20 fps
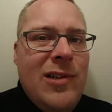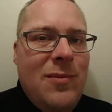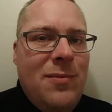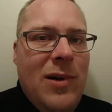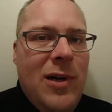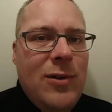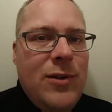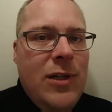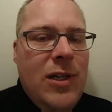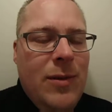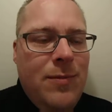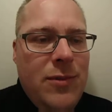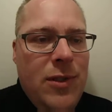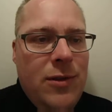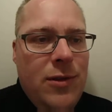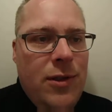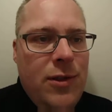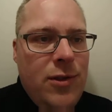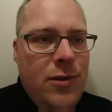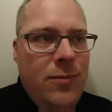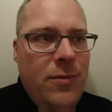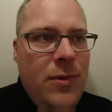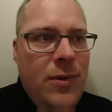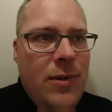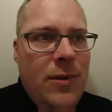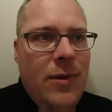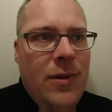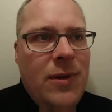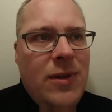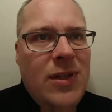about hypnotism,
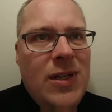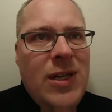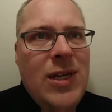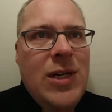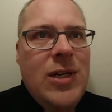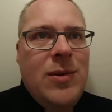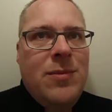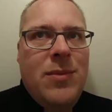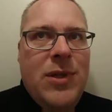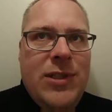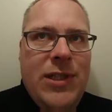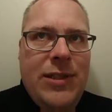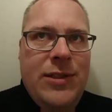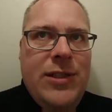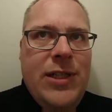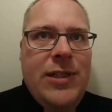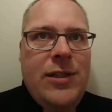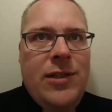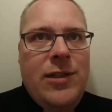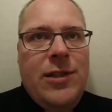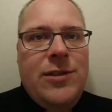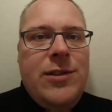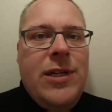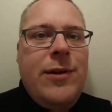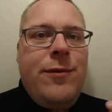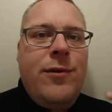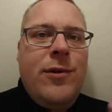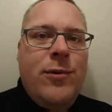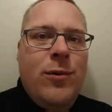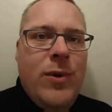but they did it a
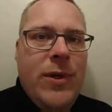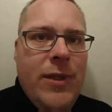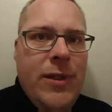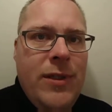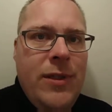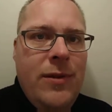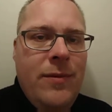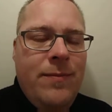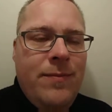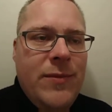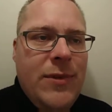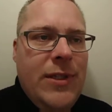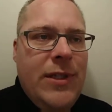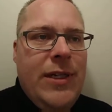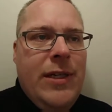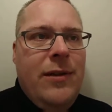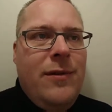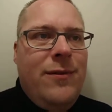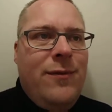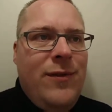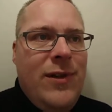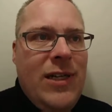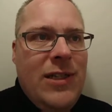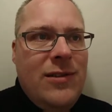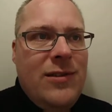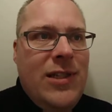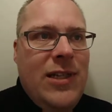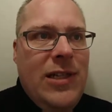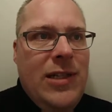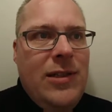different way and in fact
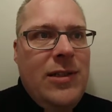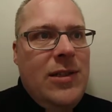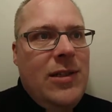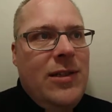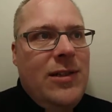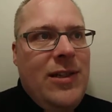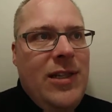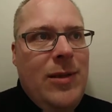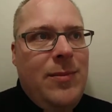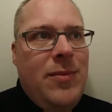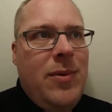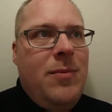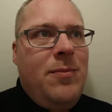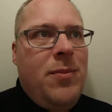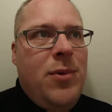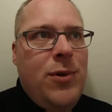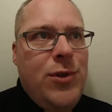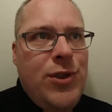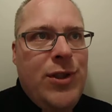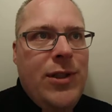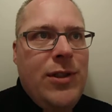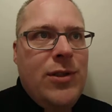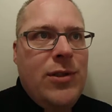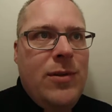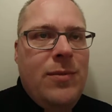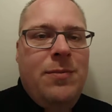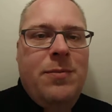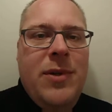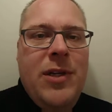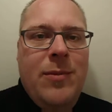they keep pushing
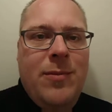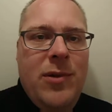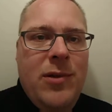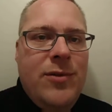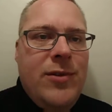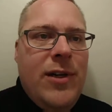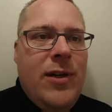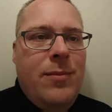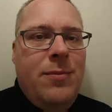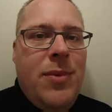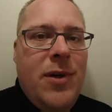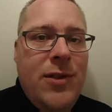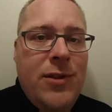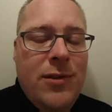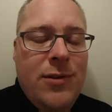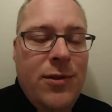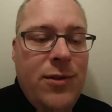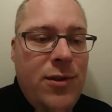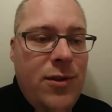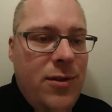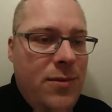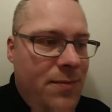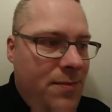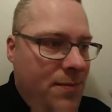people their buttons